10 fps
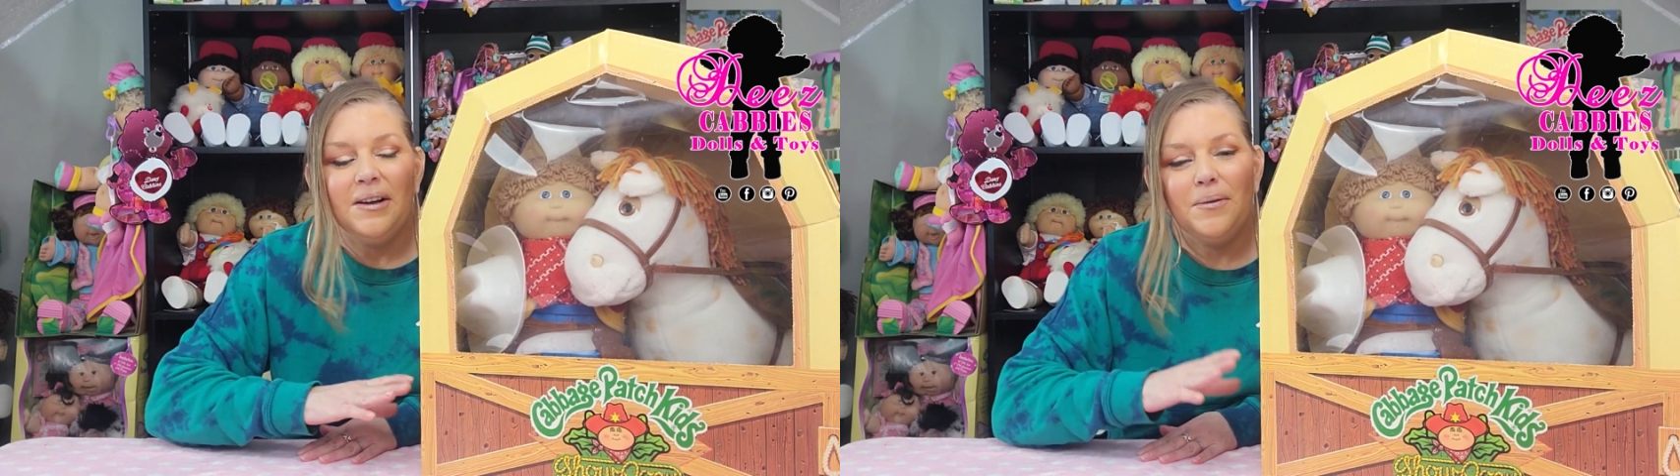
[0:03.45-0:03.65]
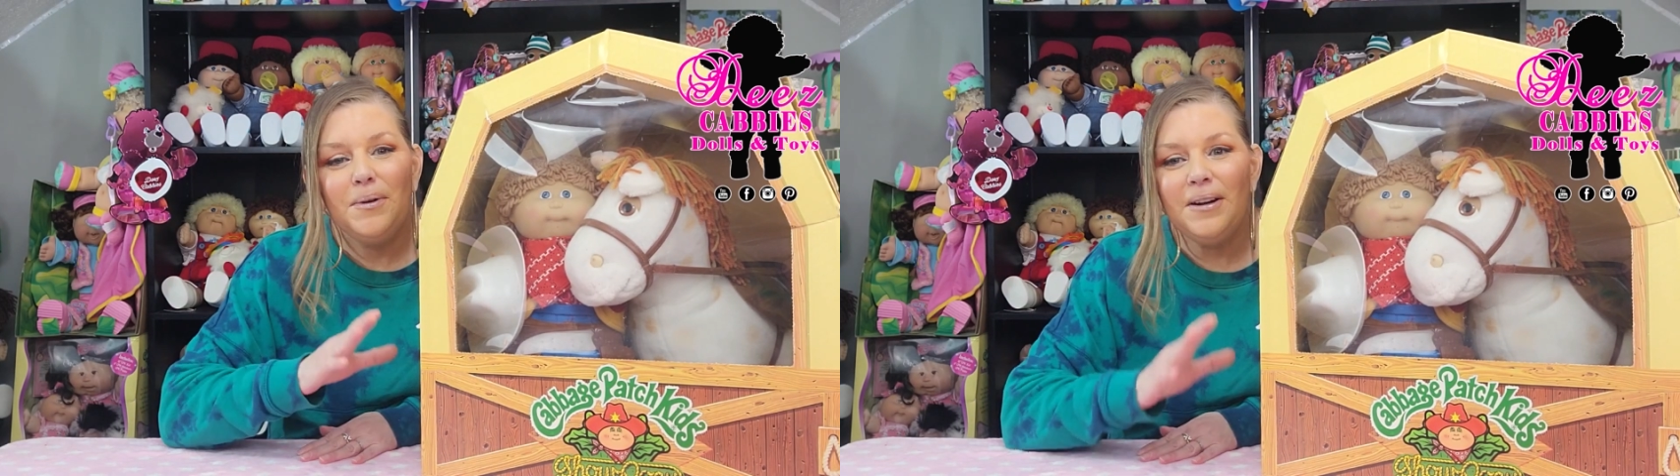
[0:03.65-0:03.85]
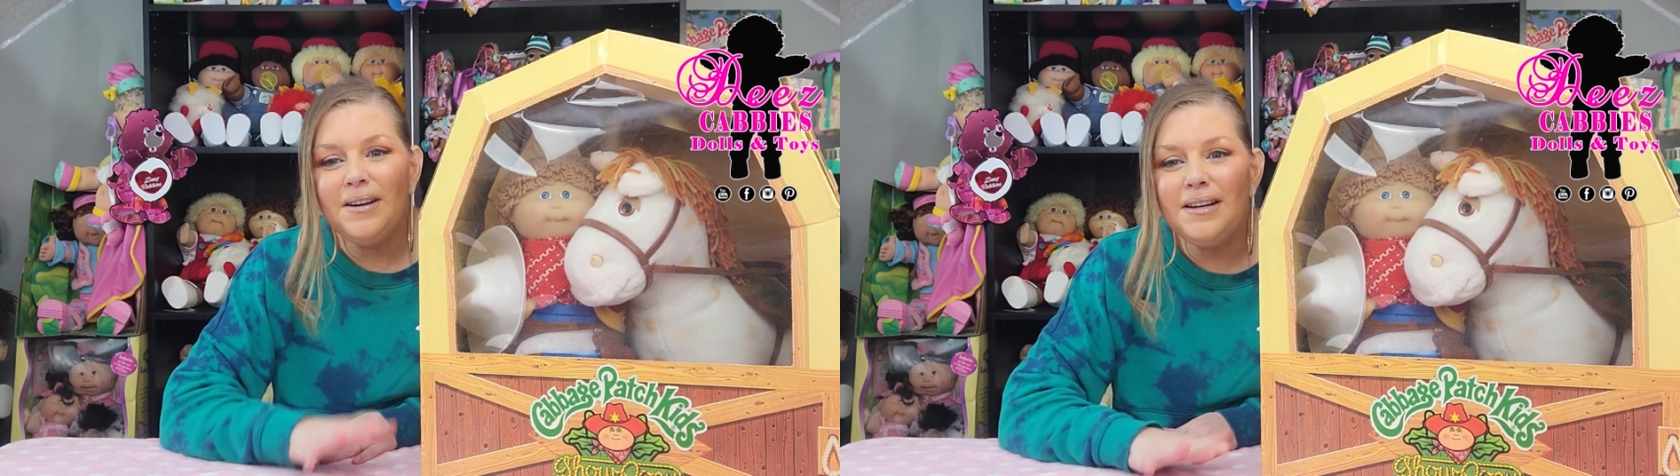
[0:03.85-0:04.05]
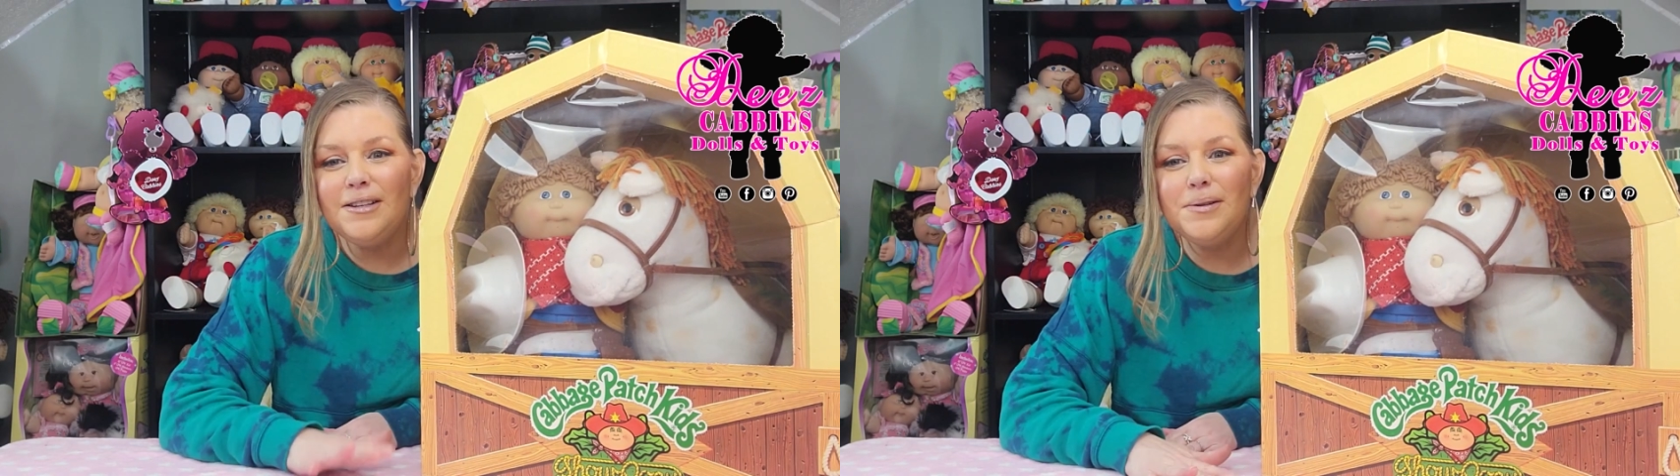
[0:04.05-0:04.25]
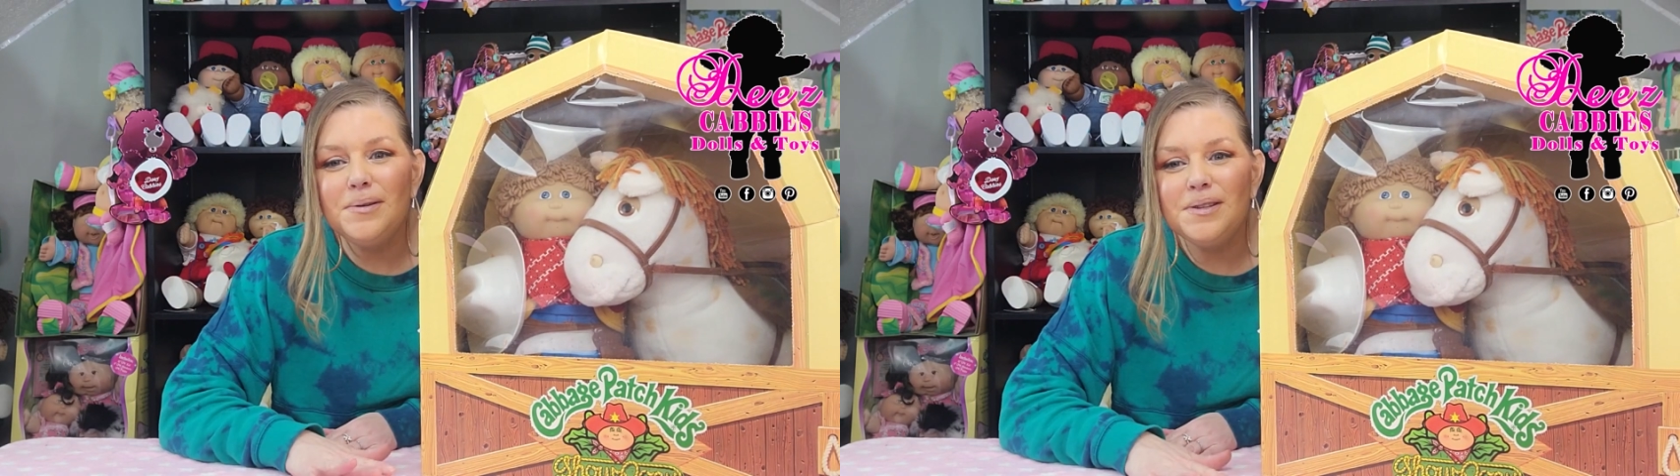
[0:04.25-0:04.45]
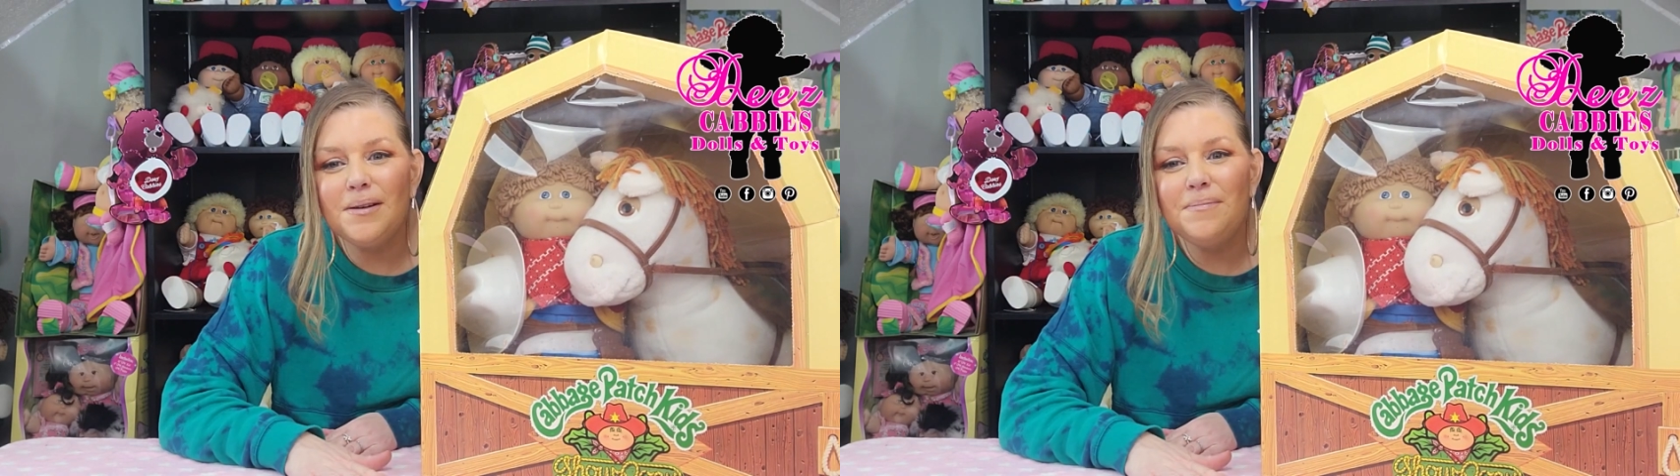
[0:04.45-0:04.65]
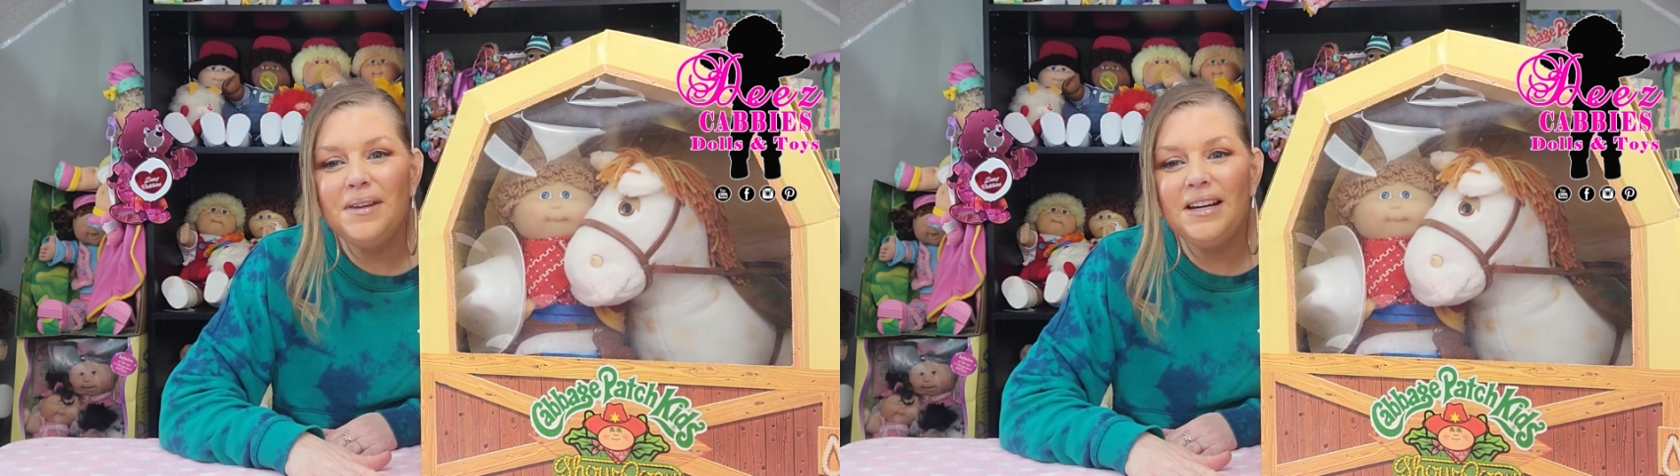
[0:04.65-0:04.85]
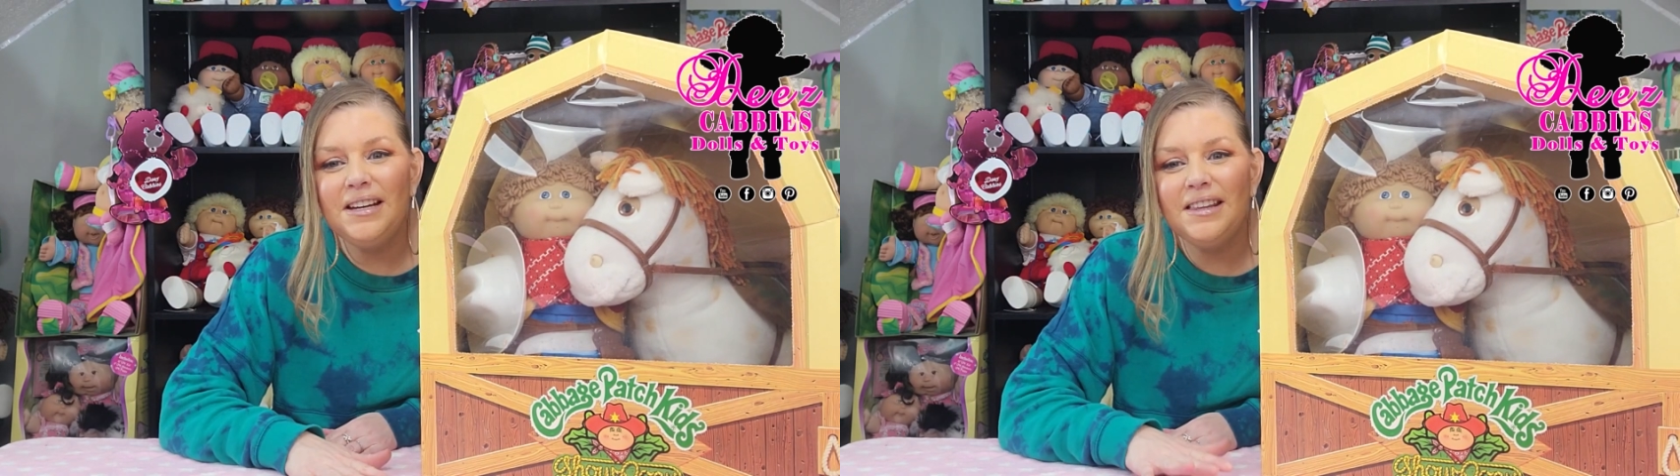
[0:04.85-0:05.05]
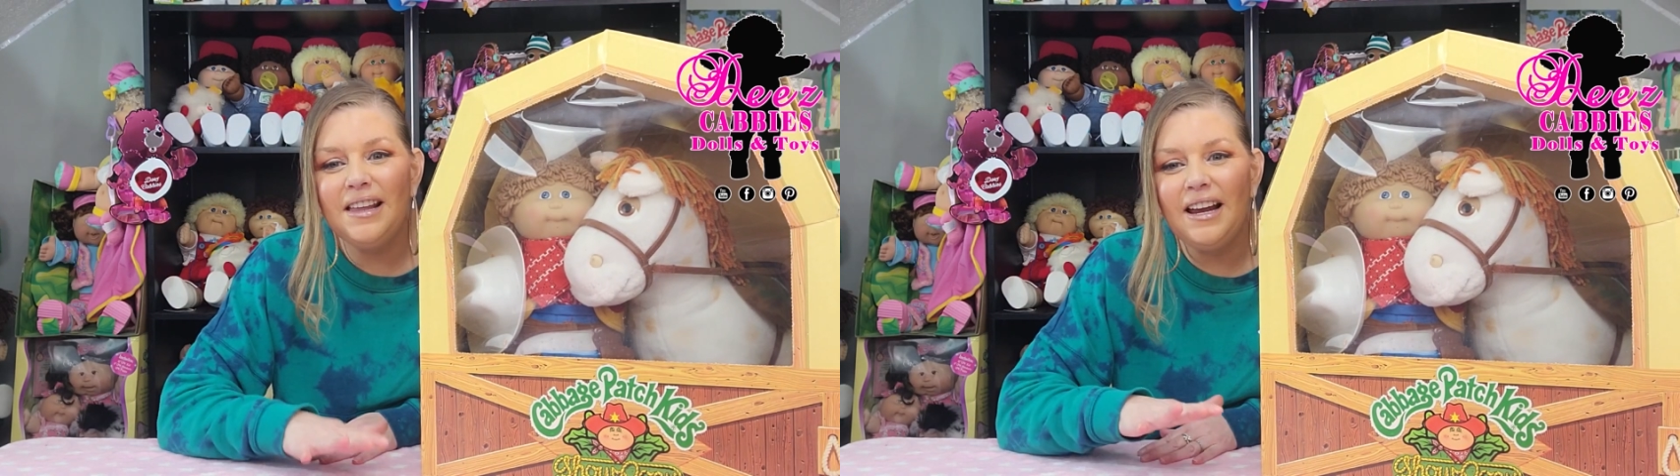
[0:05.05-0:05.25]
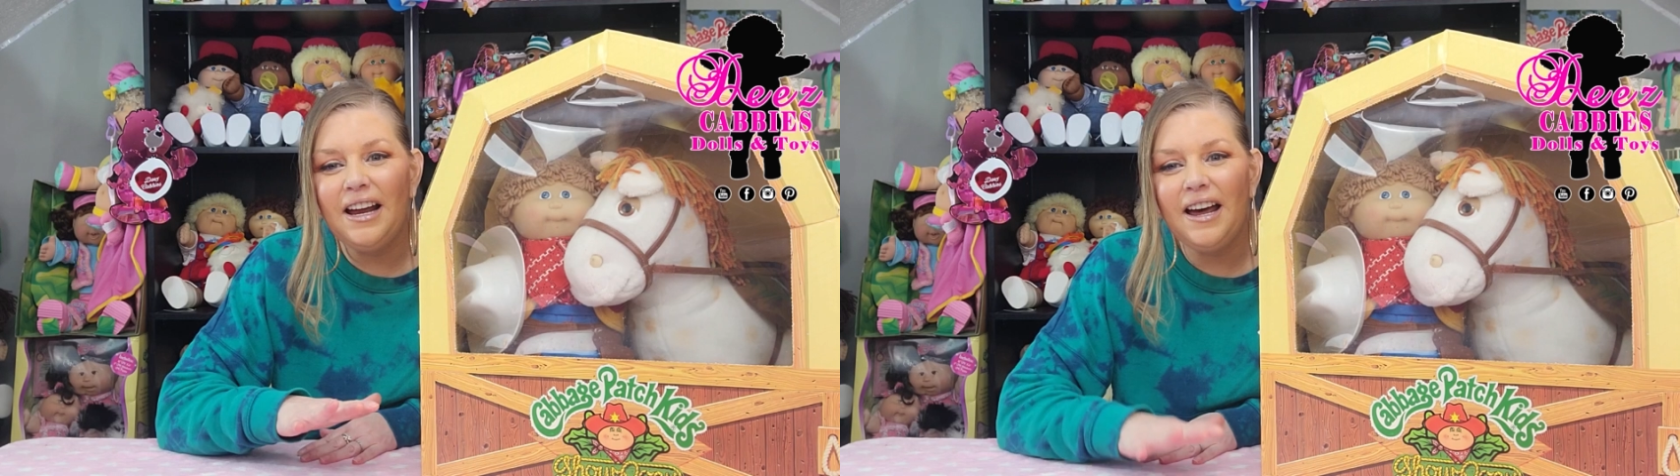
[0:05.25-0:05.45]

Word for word: We're gonna do something that I